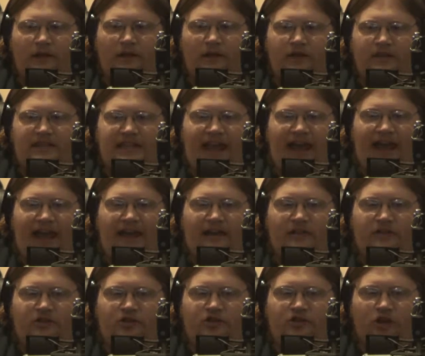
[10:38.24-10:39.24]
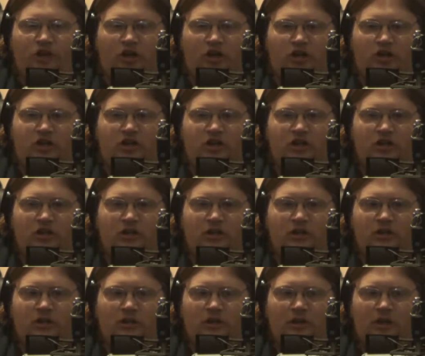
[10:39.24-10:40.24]
You're dead, jerk.
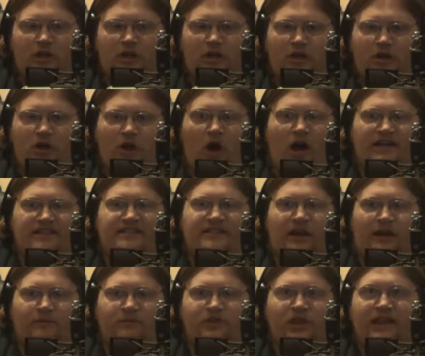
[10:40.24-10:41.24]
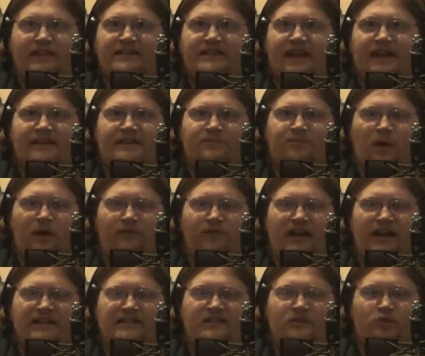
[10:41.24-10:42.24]
Awesome. So that's the end of this part. If you
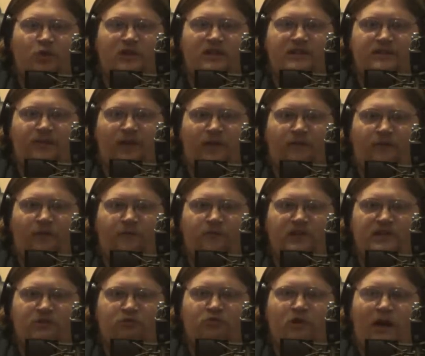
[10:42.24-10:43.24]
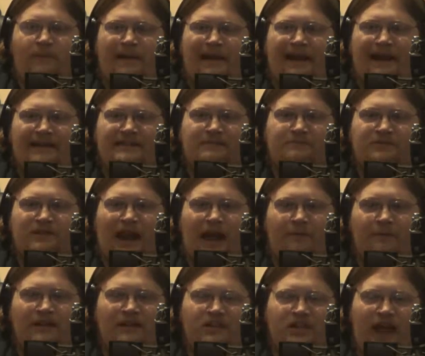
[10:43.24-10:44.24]
guys enjoyed this video, feel free to comment, like,
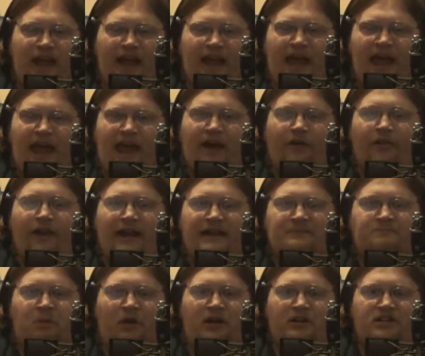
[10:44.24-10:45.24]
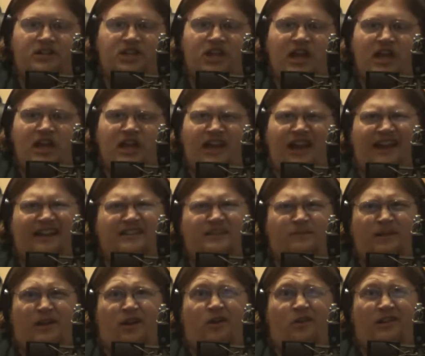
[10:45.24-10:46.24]
subscribe, and share. On the next part, I guess I'll
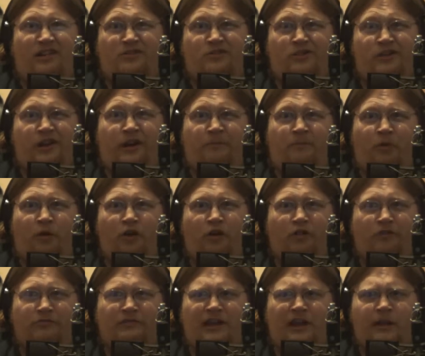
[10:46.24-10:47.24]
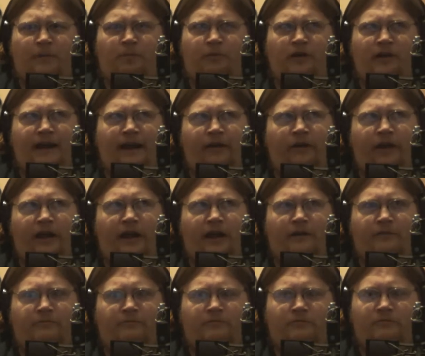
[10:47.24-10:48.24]
be going into another portal teleport
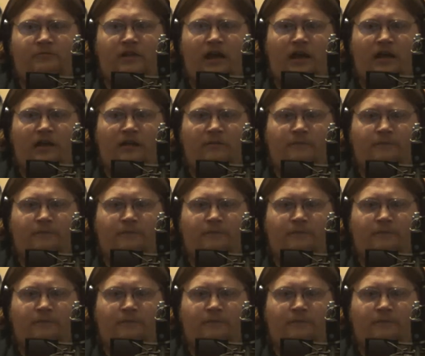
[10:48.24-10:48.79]
area uh,